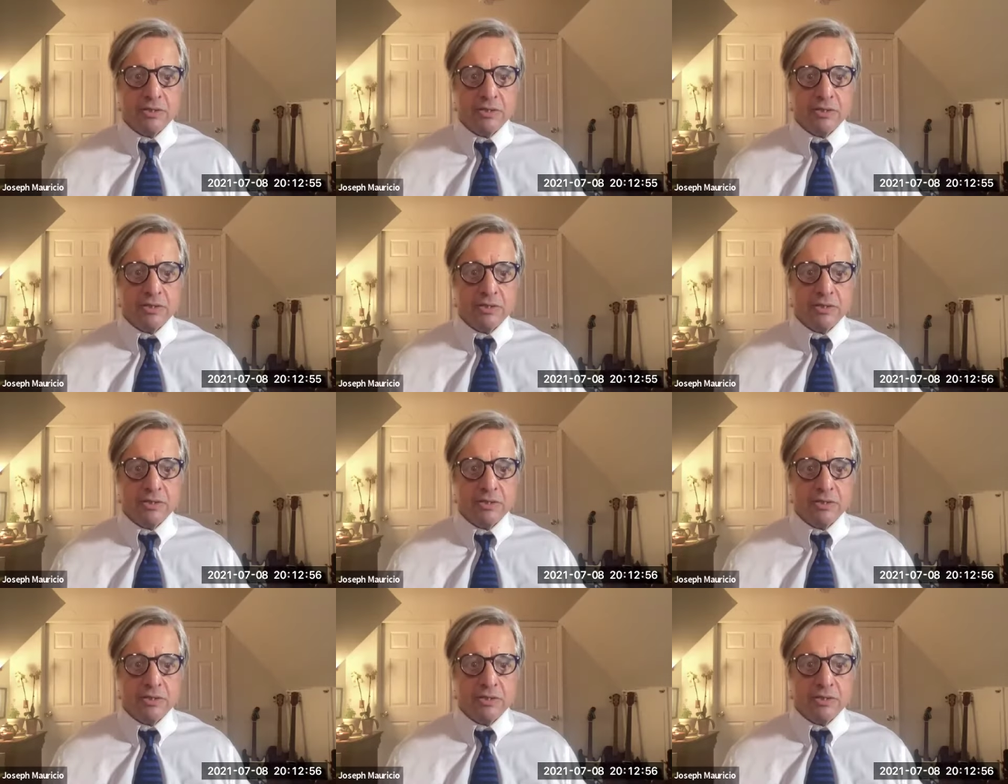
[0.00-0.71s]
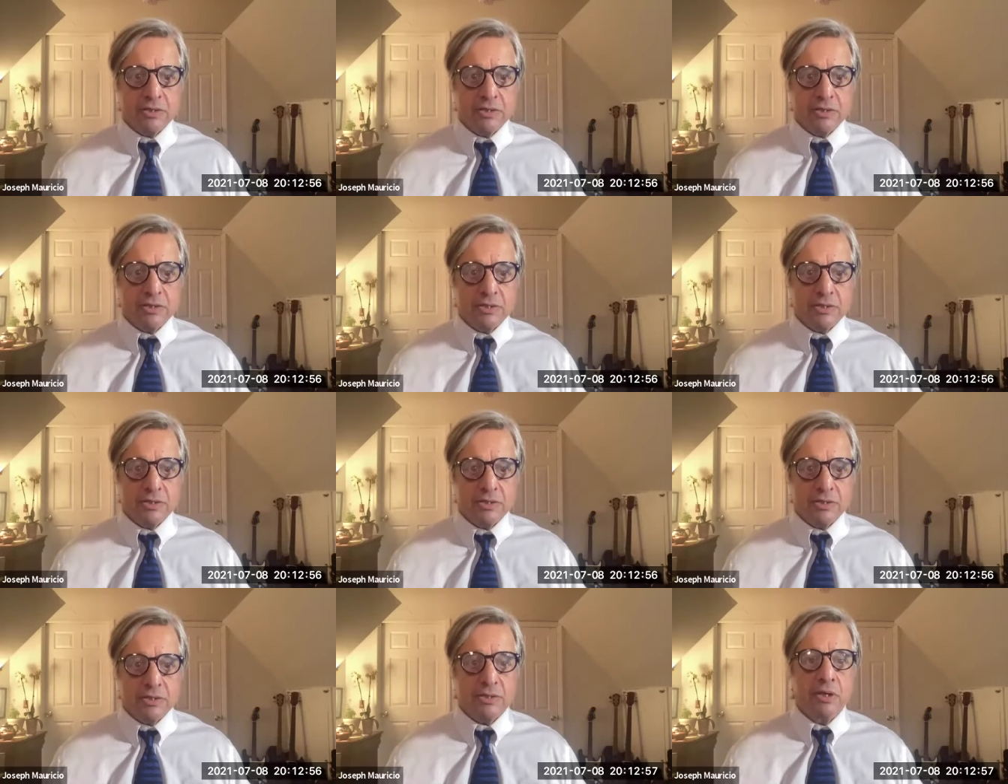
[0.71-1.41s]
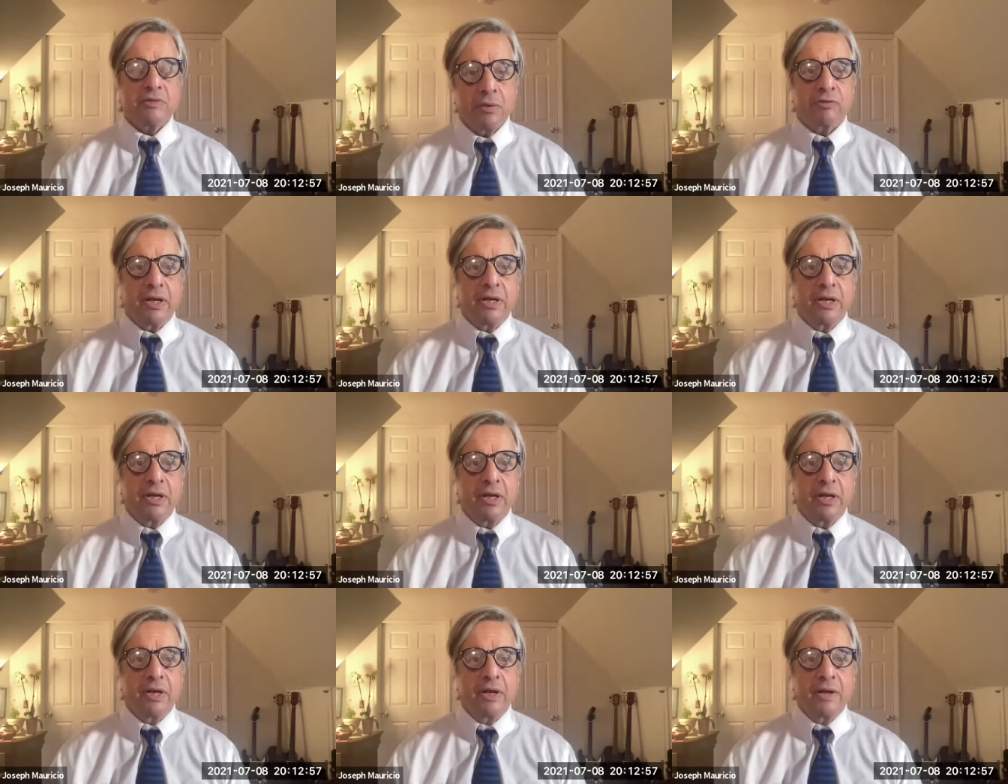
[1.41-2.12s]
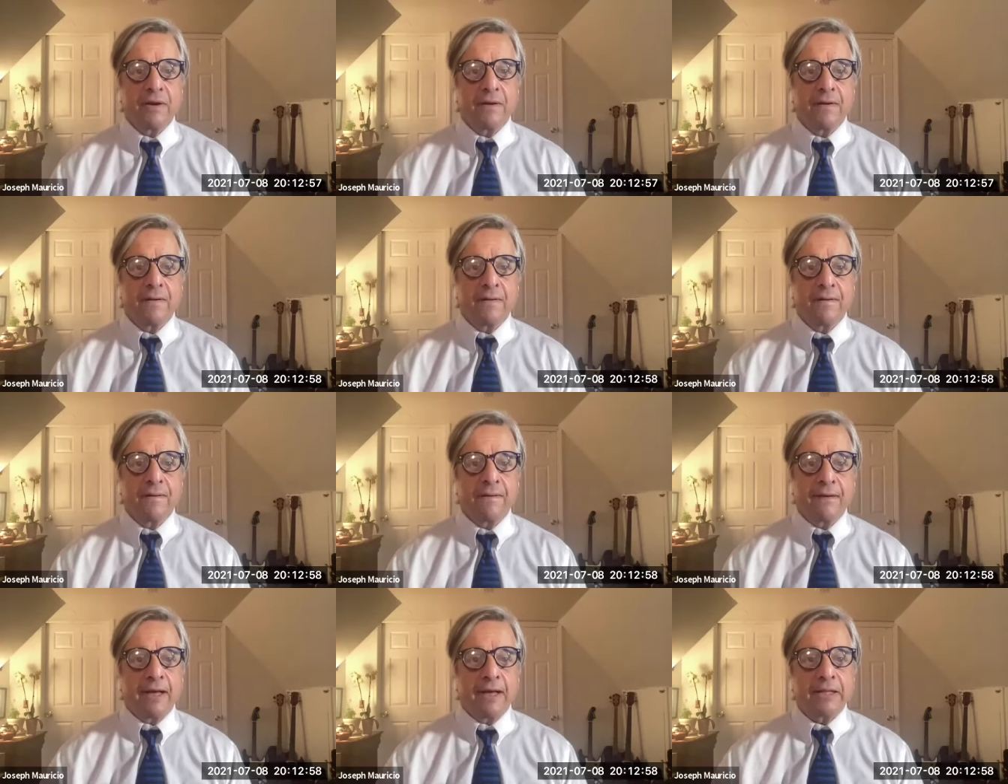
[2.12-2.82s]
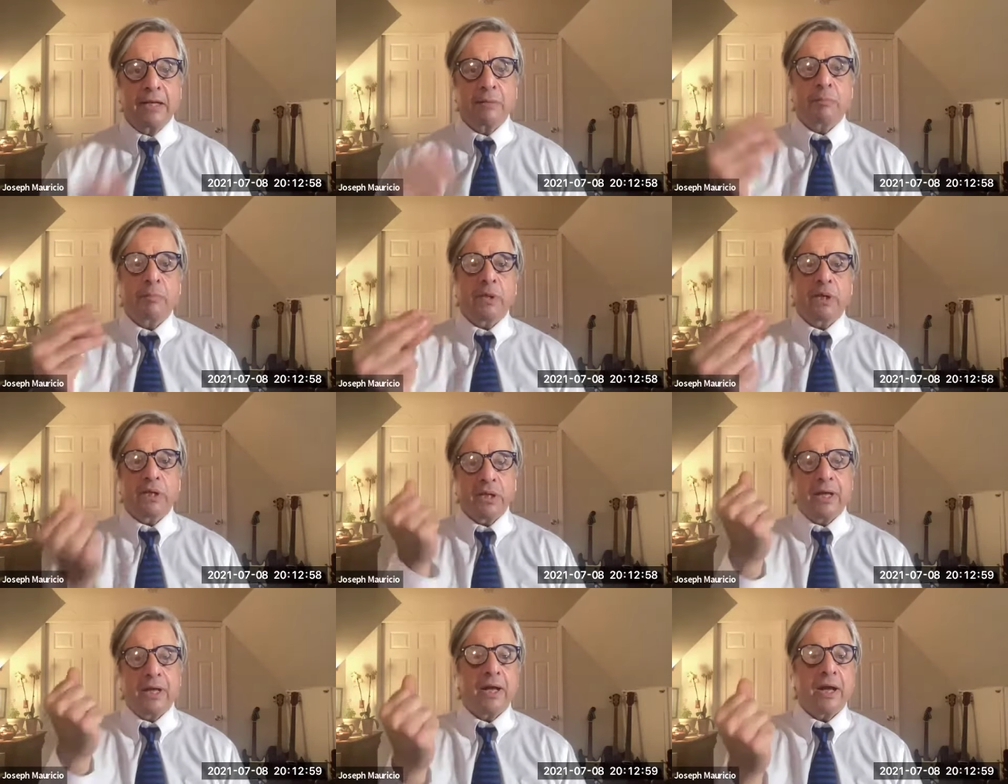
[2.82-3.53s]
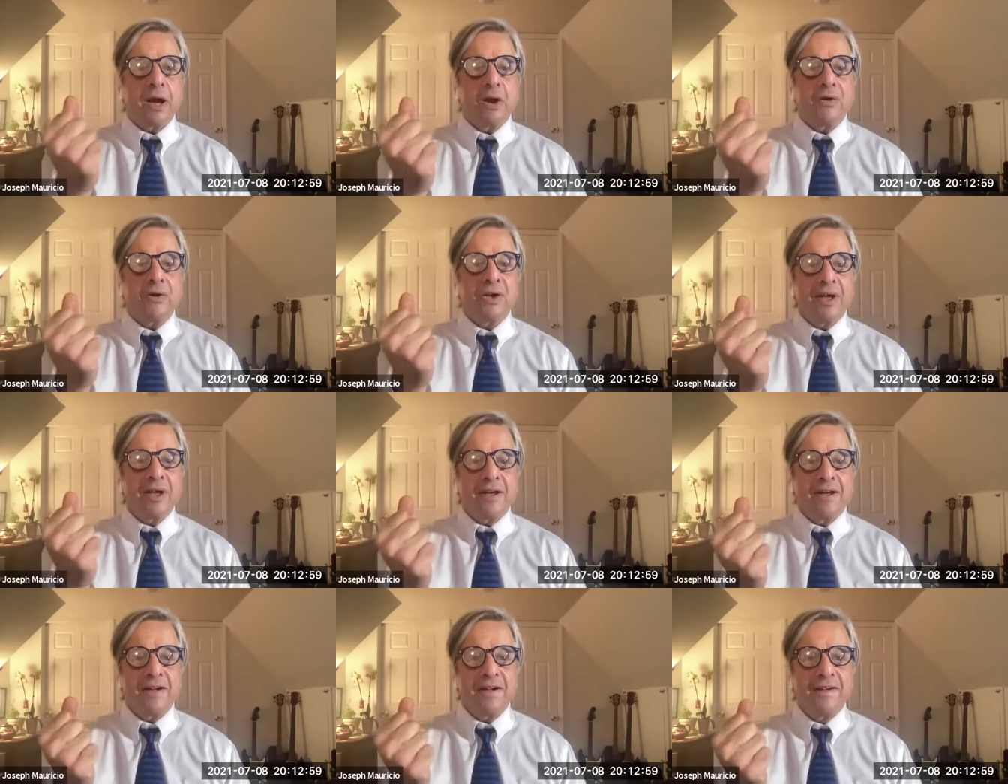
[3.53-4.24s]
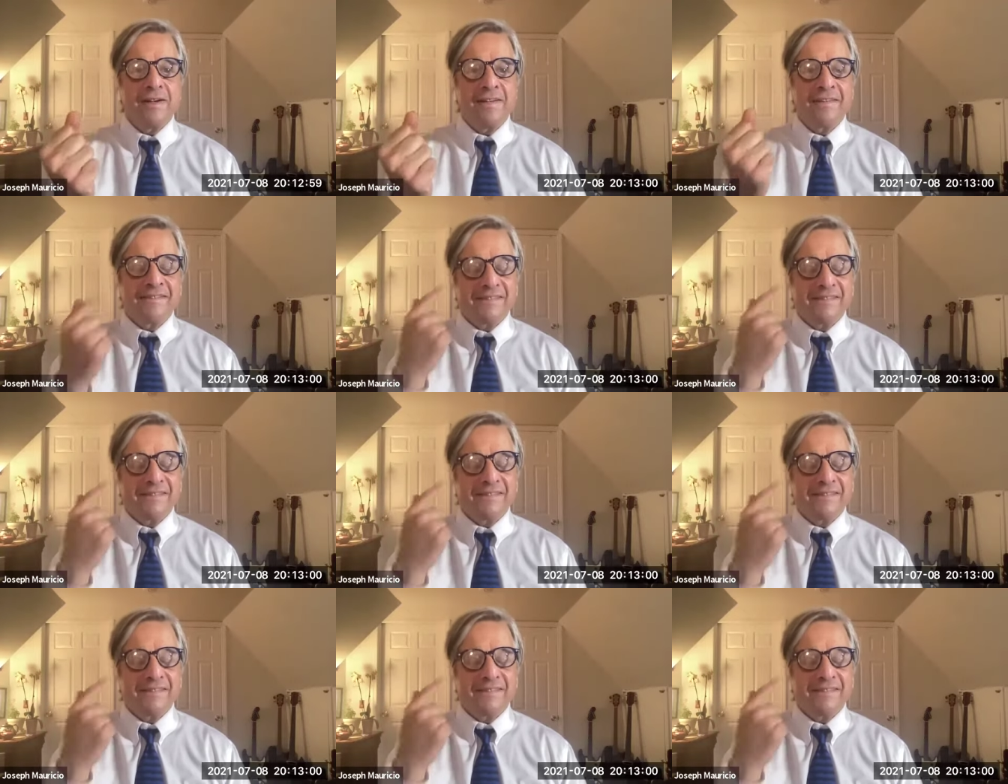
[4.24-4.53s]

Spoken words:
a sense of wholeness and serenity, and then being like, oh yeah,